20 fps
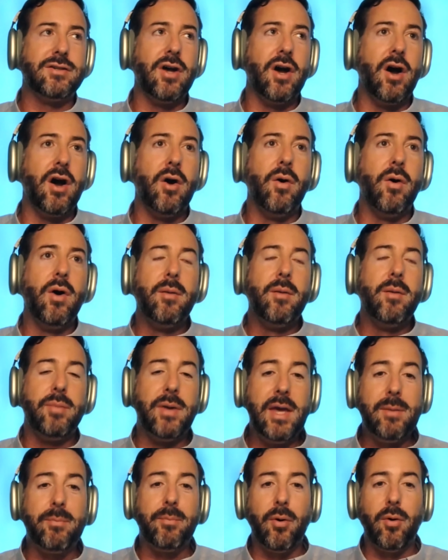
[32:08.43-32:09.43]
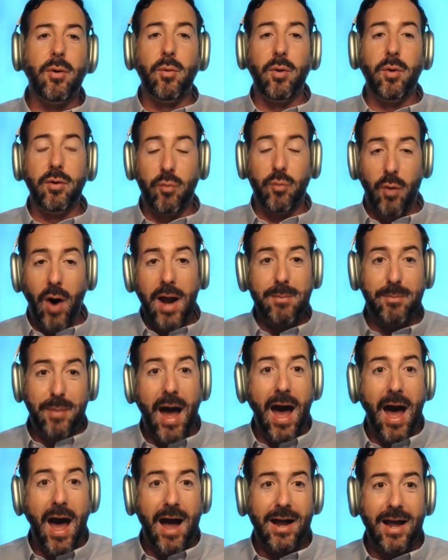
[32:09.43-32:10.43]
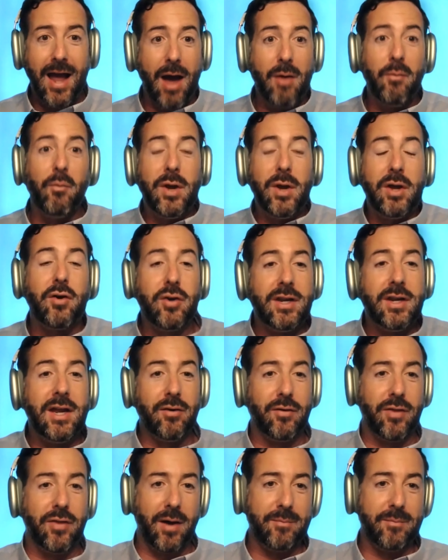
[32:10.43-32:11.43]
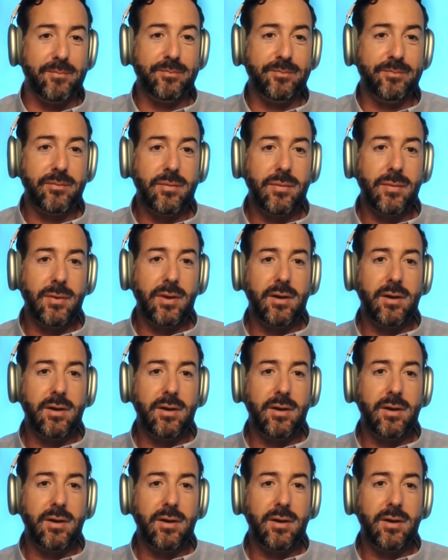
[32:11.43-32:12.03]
And so people would write back and we couldn't hear them.